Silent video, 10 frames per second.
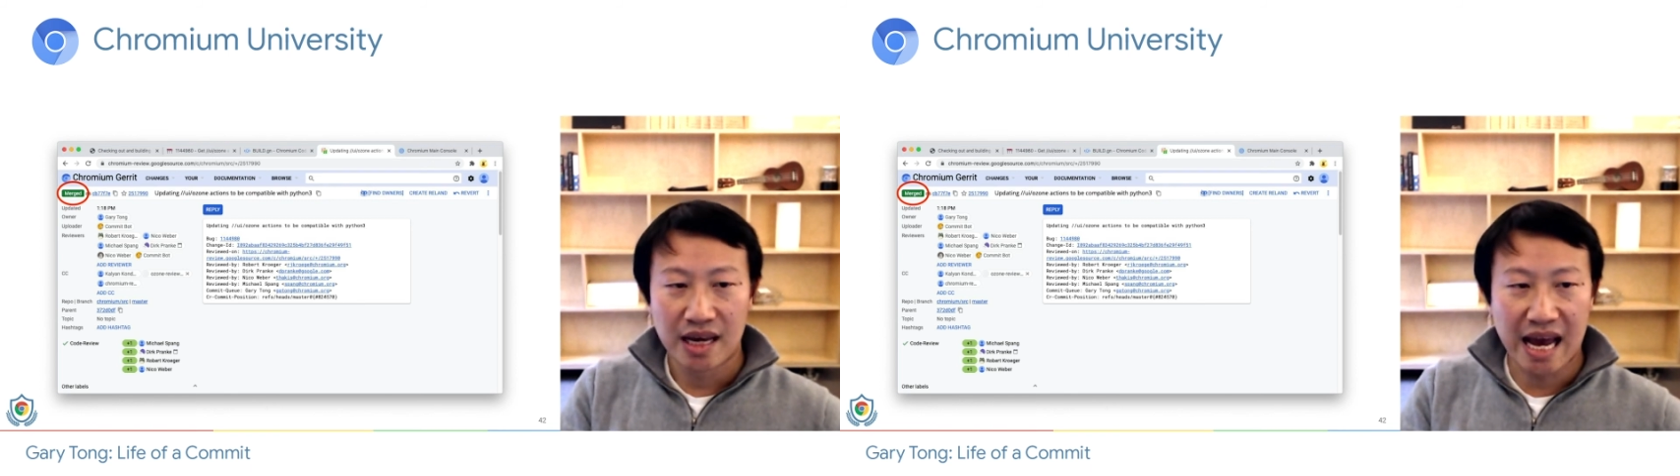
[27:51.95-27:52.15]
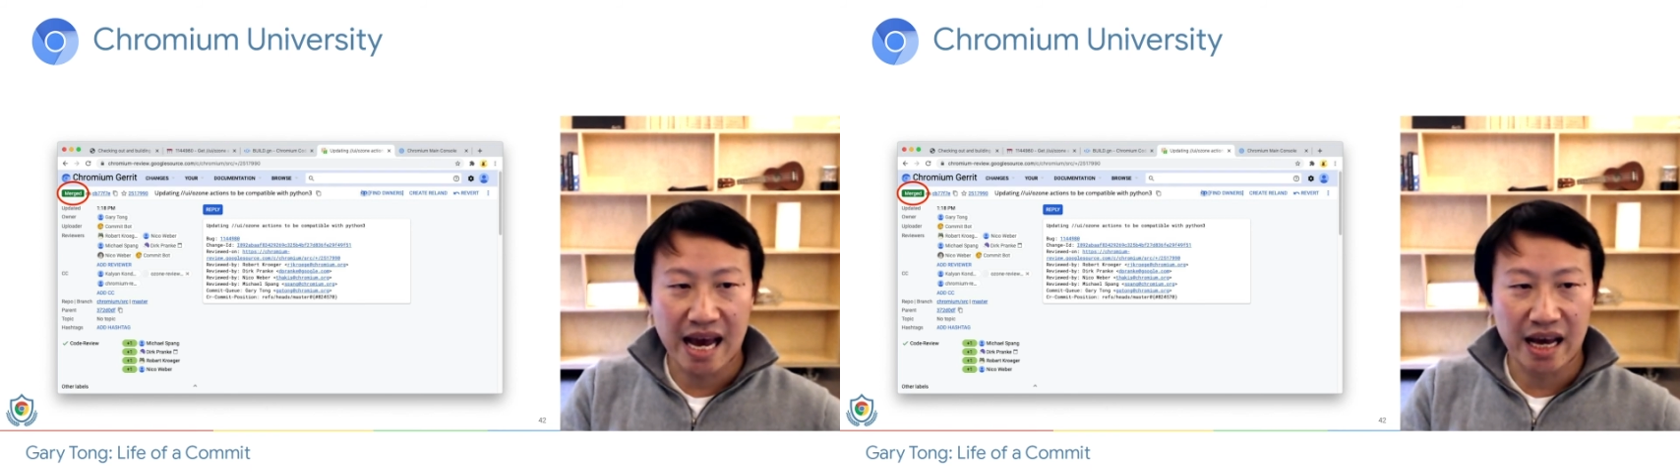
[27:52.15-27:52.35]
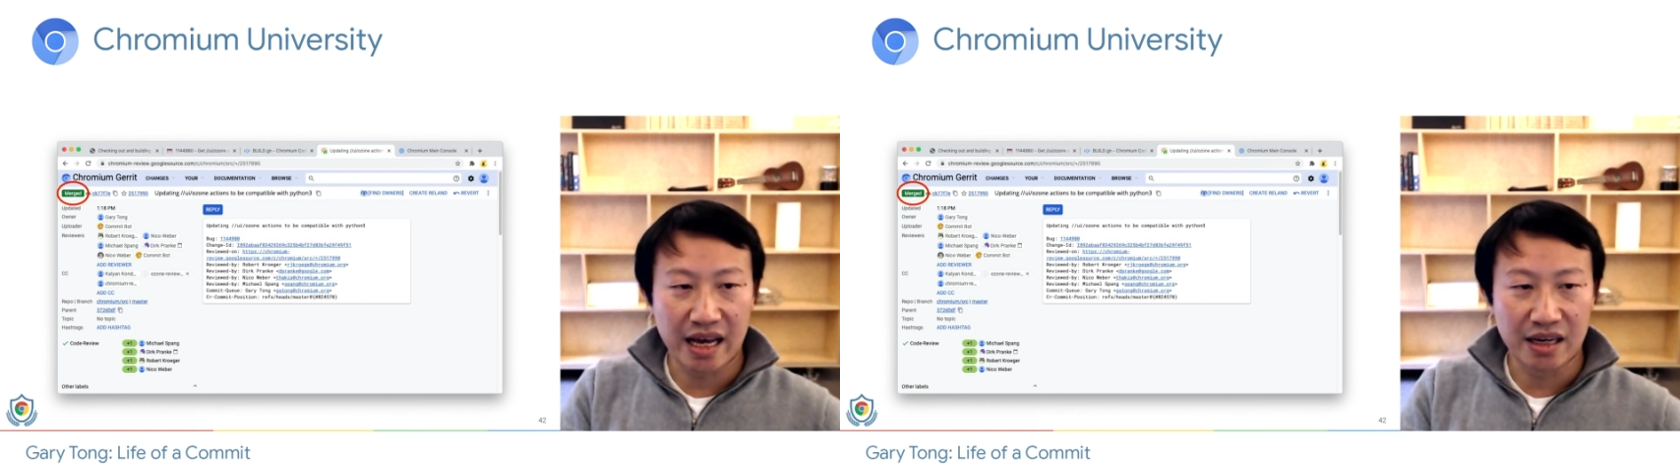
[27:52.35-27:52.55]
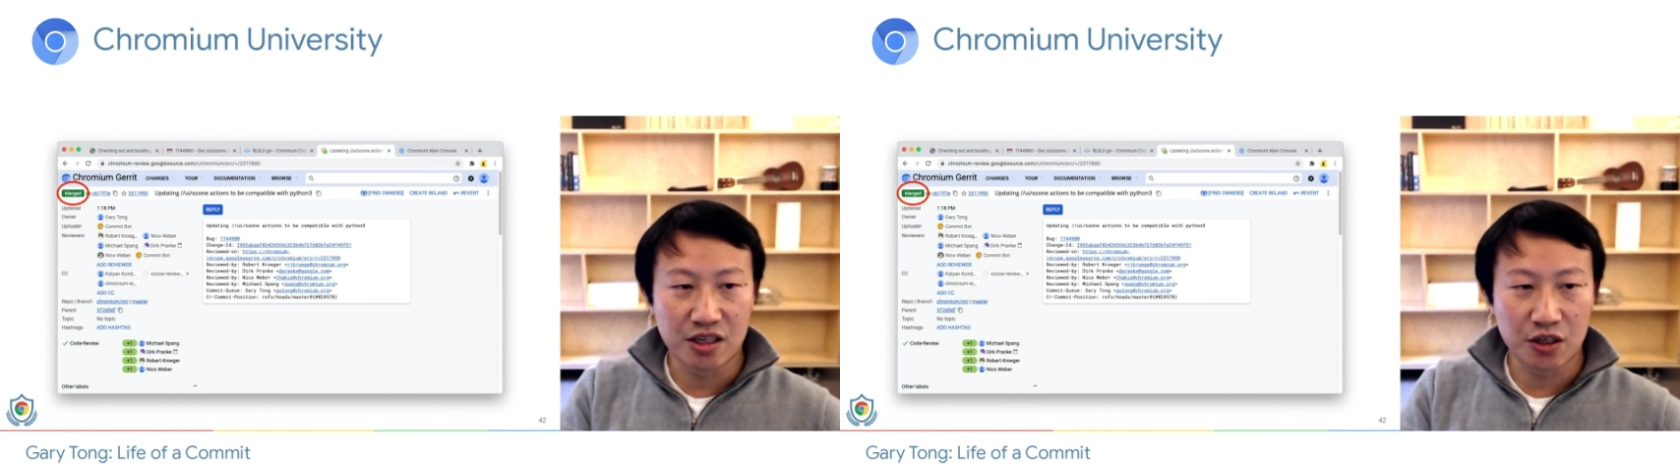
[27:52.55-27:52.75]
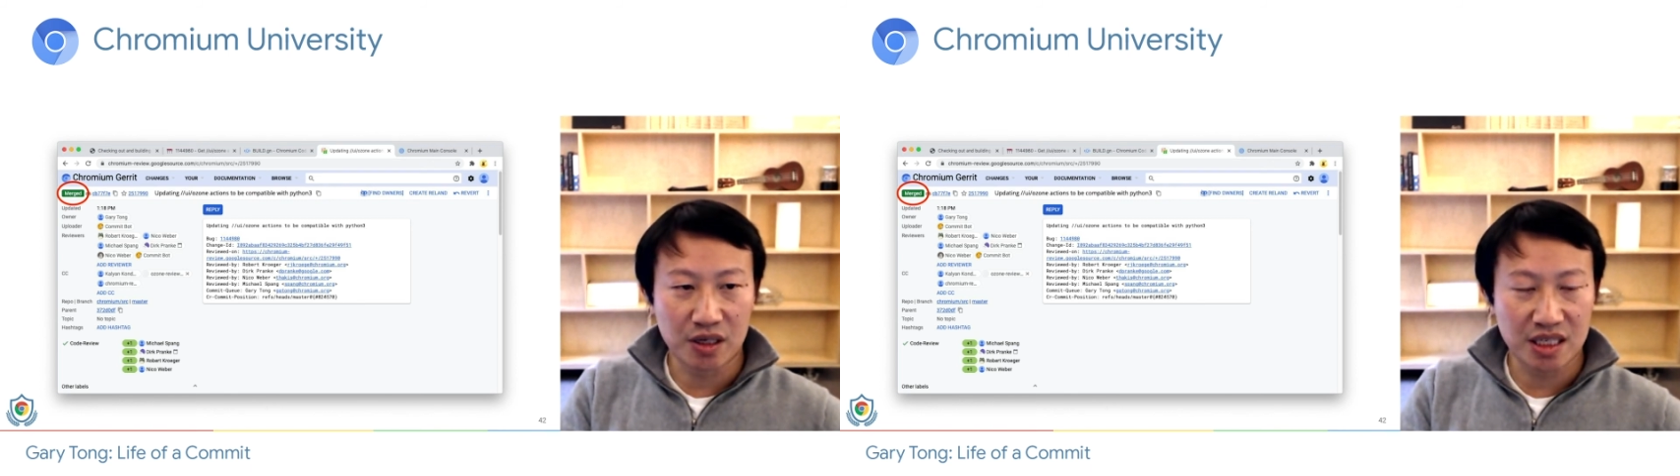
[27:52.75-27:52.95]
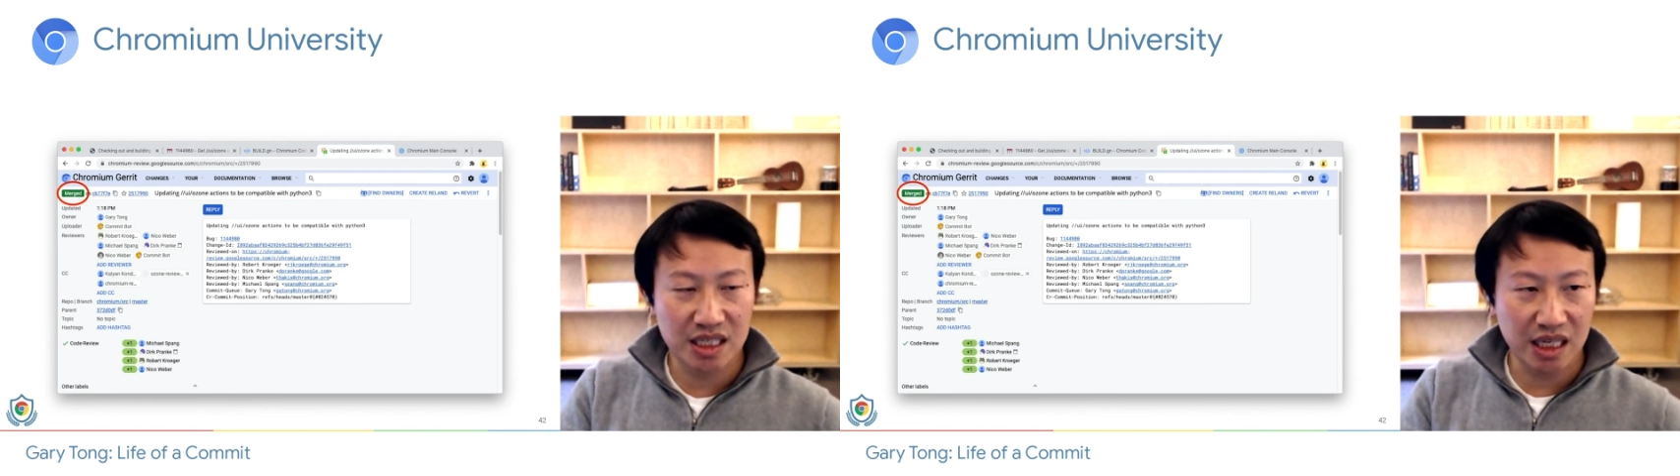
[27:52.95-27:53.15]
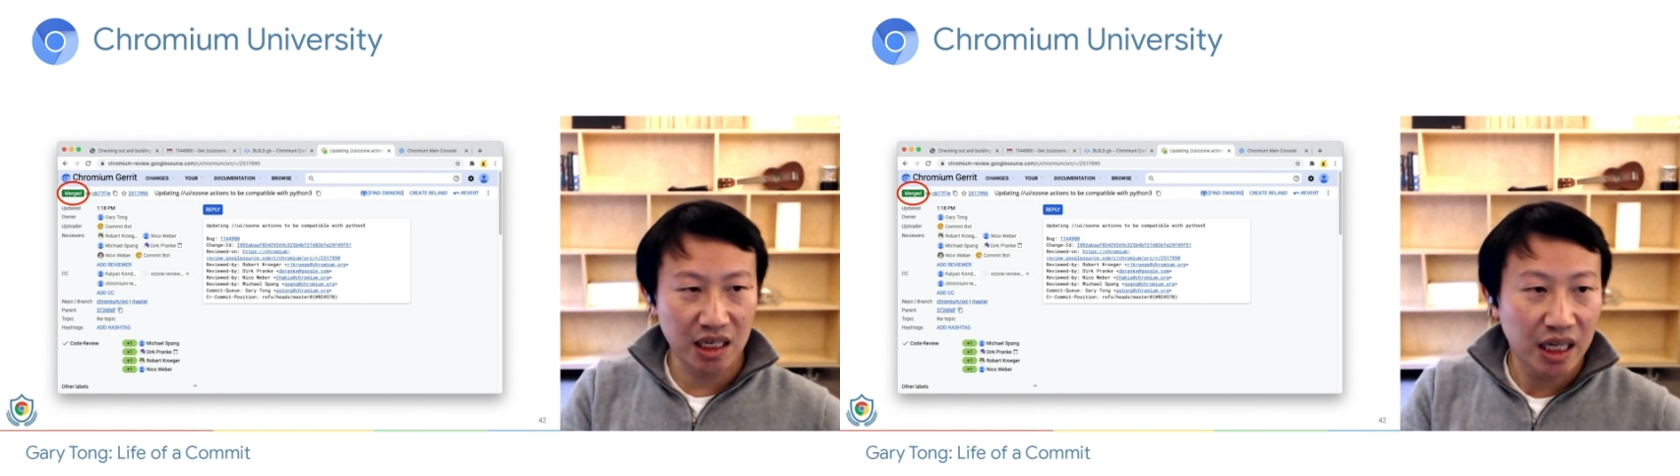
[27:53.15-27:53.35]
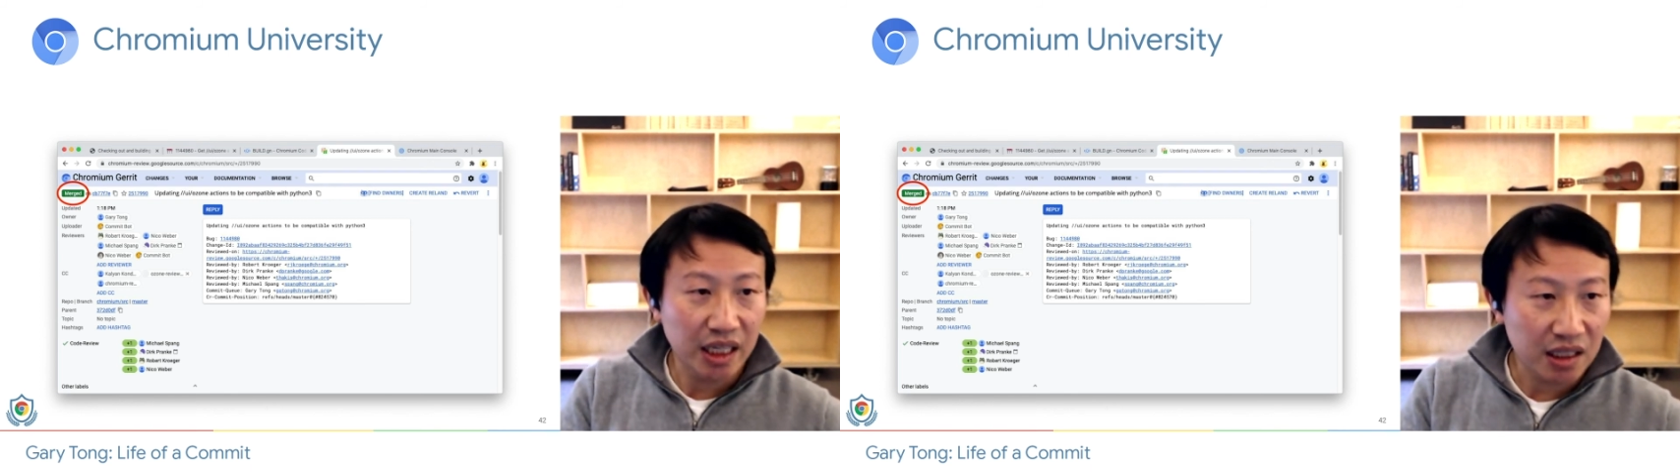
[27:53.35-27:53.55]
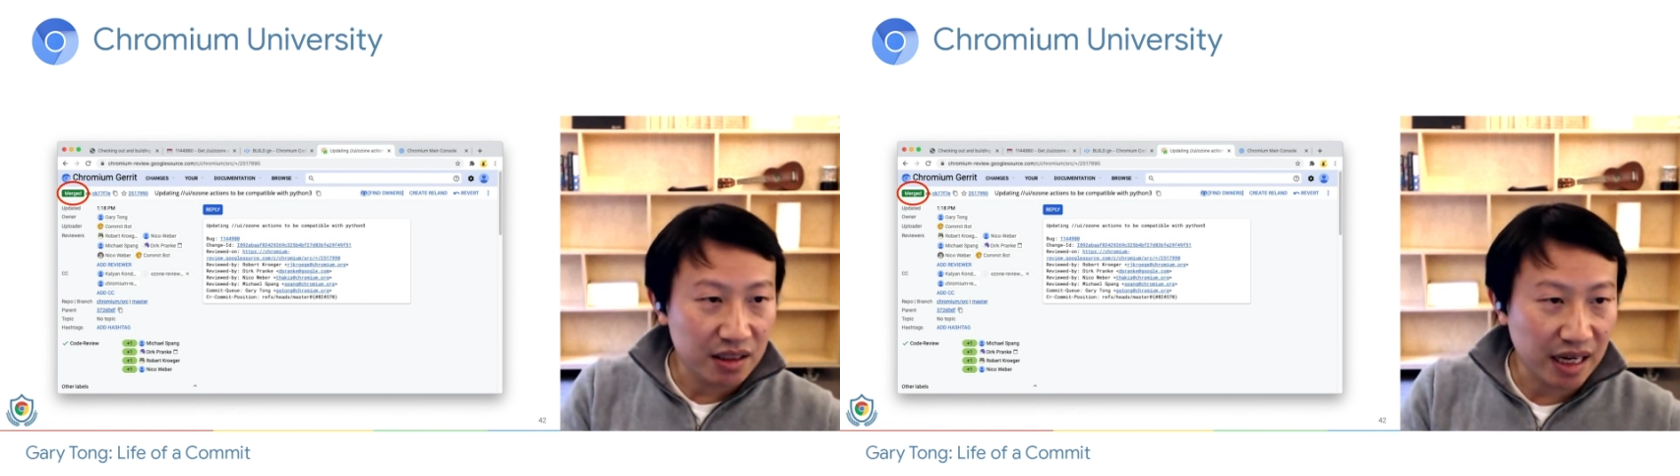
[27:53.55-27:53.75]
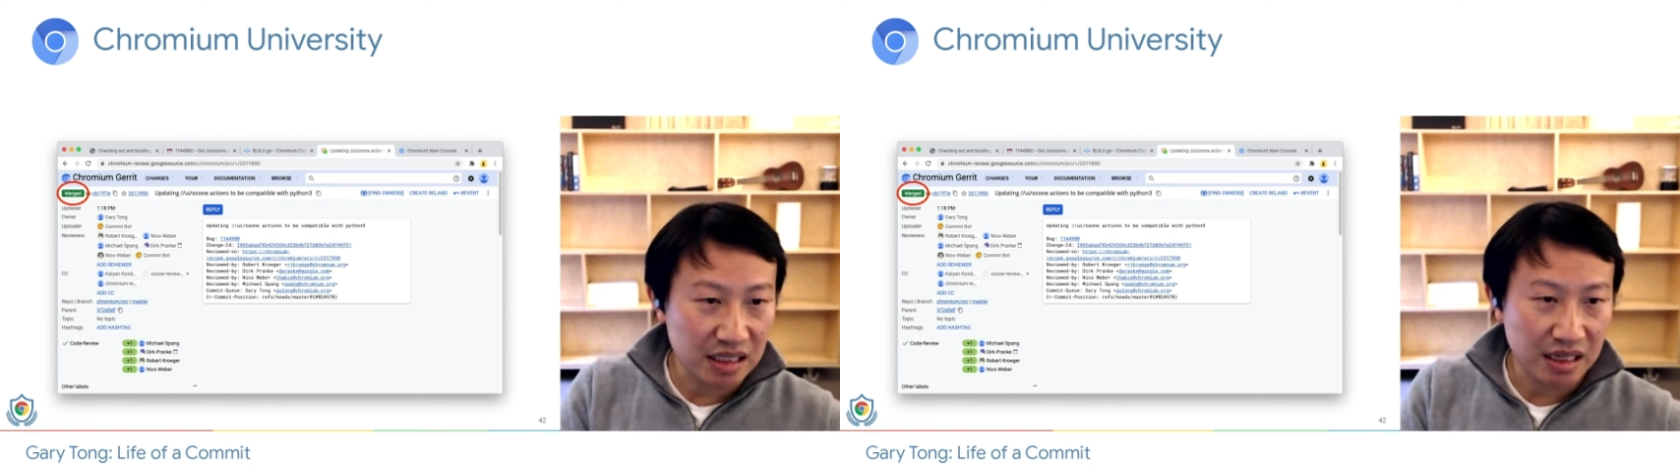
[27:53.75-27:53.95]
And you can see a link
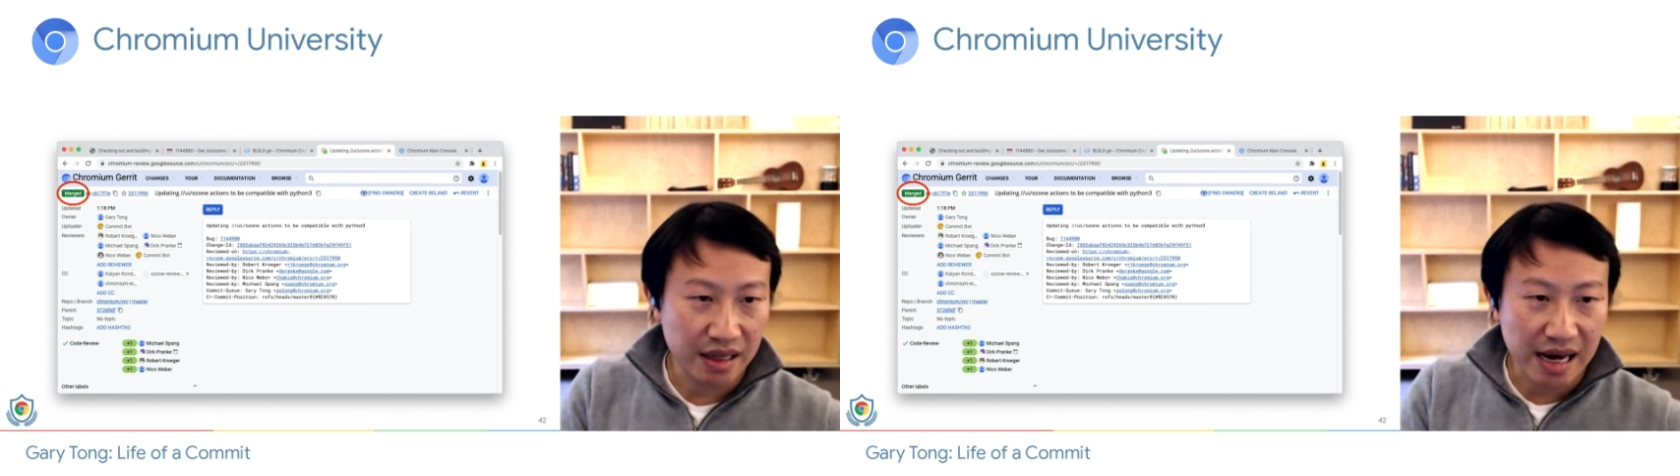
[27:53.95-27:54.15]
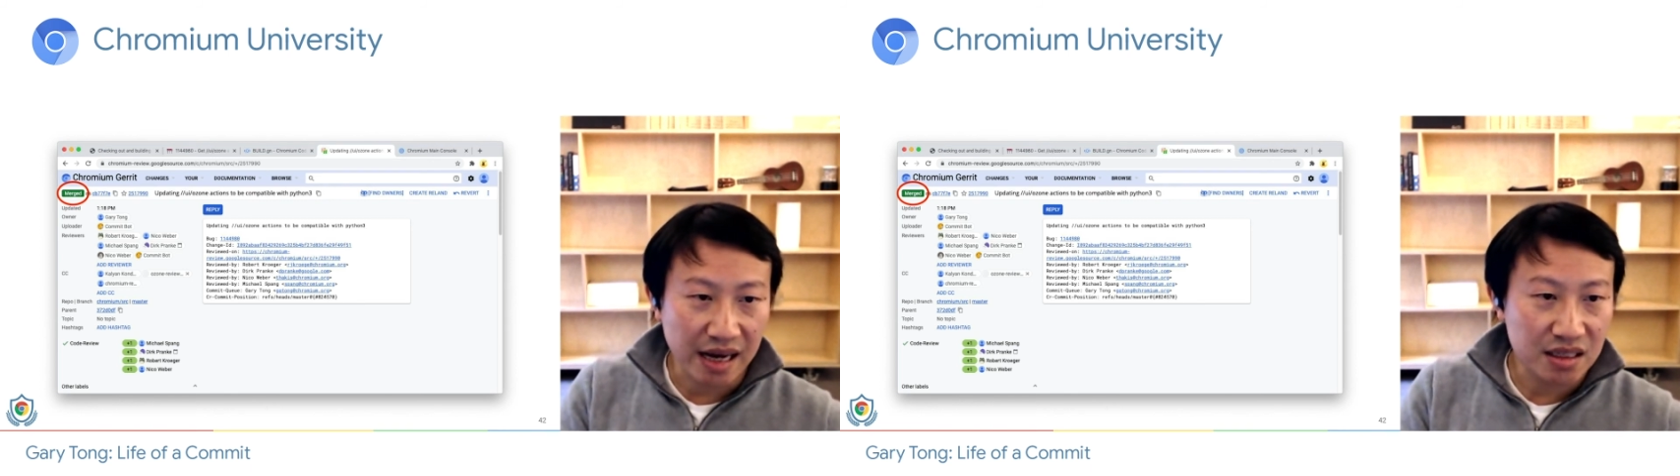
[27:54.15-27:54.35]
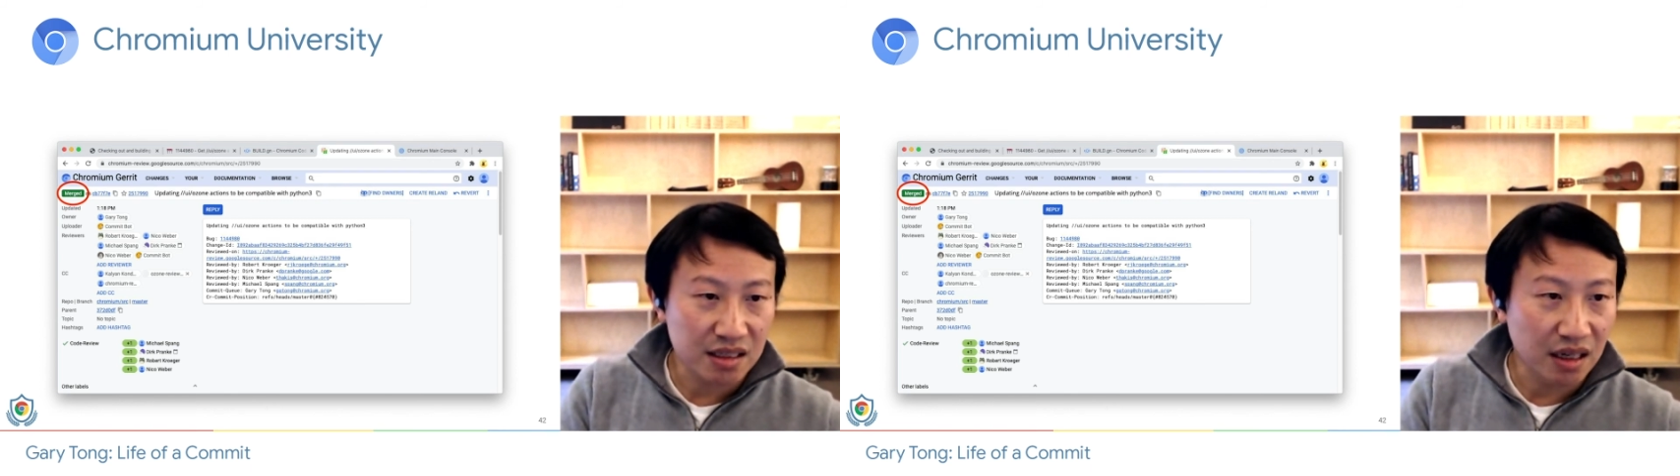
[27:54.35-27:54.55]
next to that.